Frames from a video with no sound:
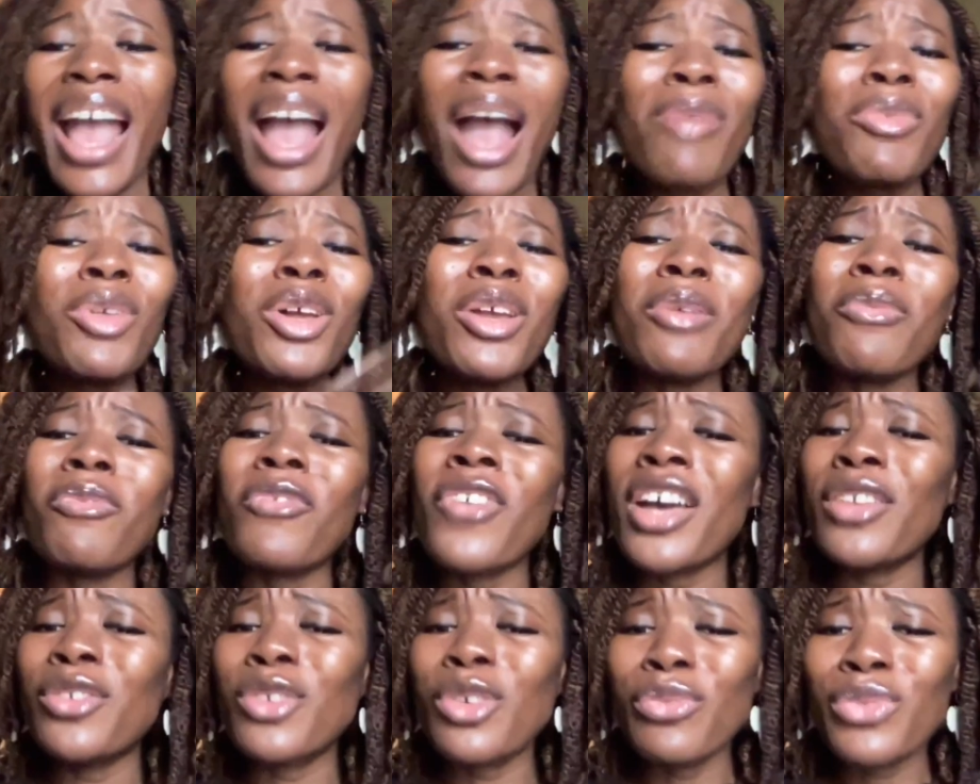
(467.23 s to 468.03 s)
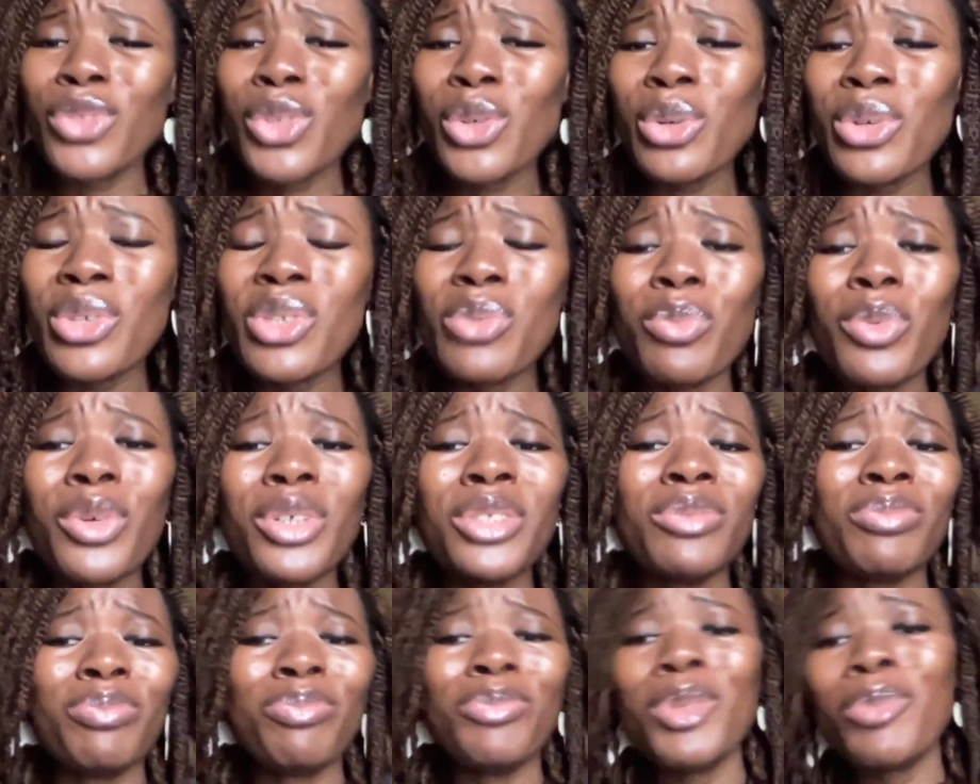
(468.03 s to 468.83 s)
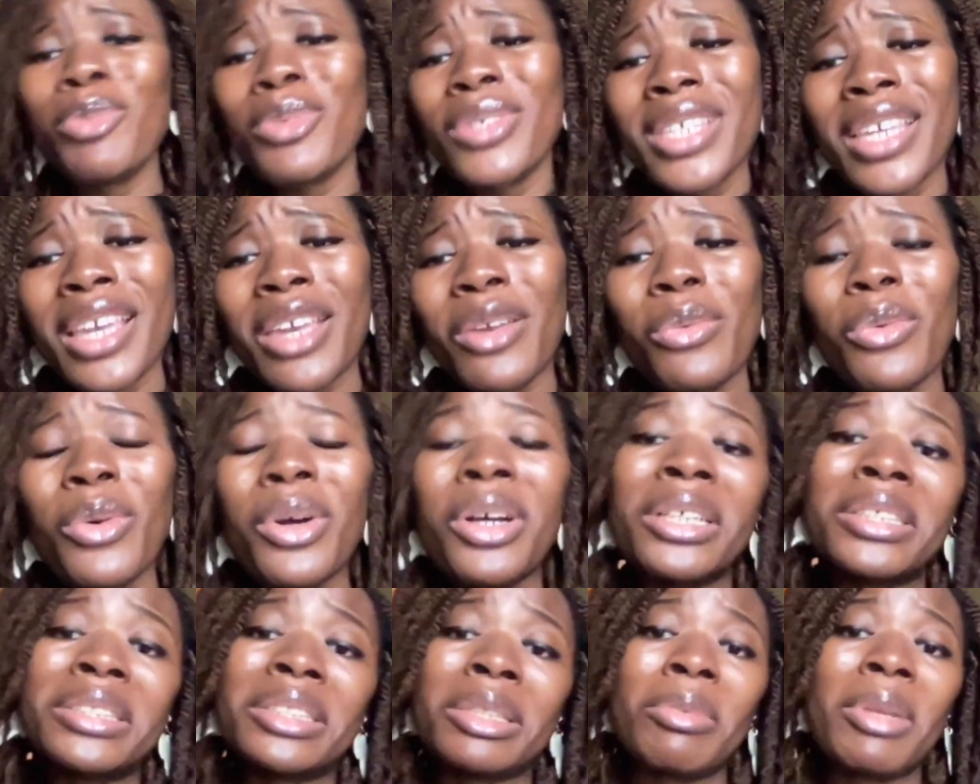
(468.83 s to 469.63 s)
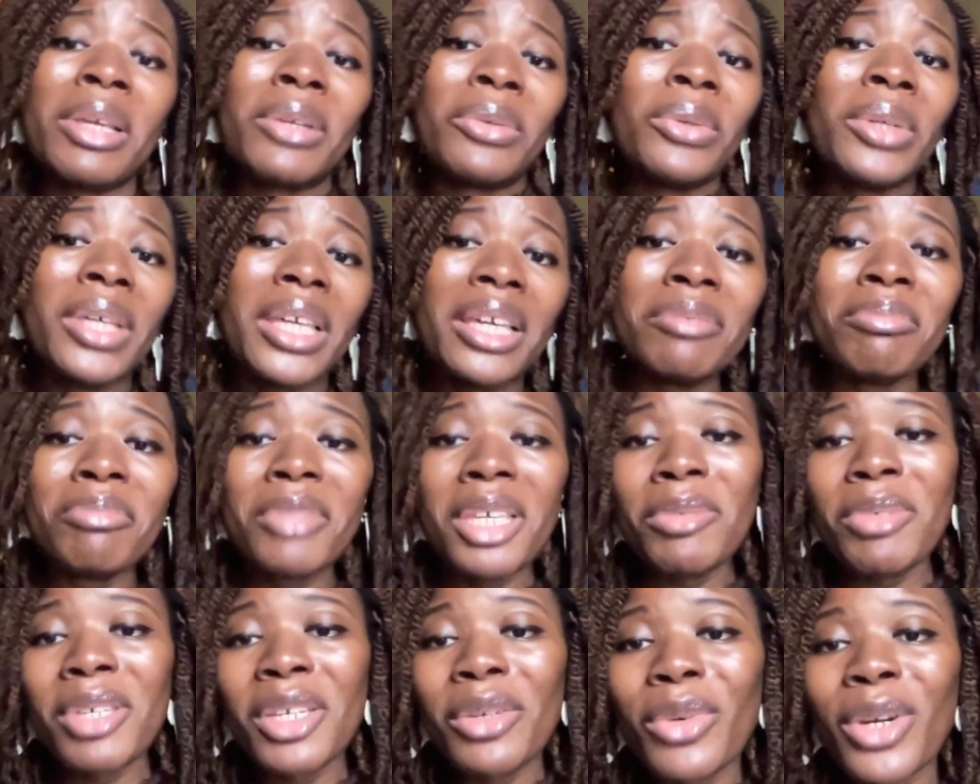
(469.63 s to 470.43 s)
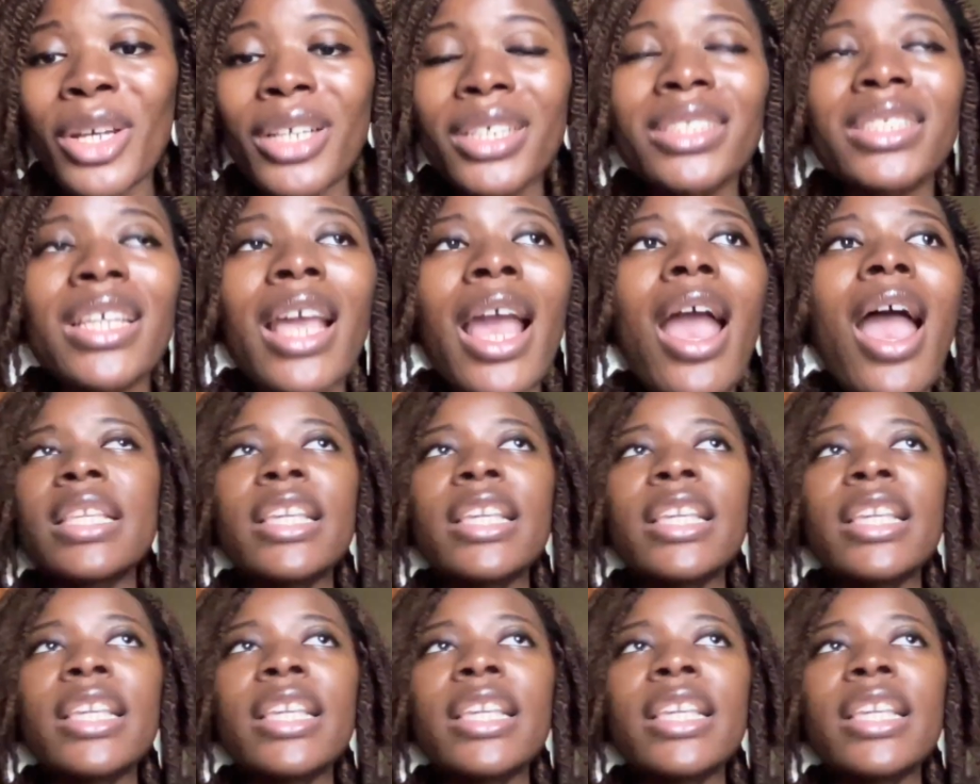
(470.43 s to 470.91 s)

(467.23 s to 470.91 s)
I'm not a fan of those, but people say it works. I'm like, okay, maybe it works.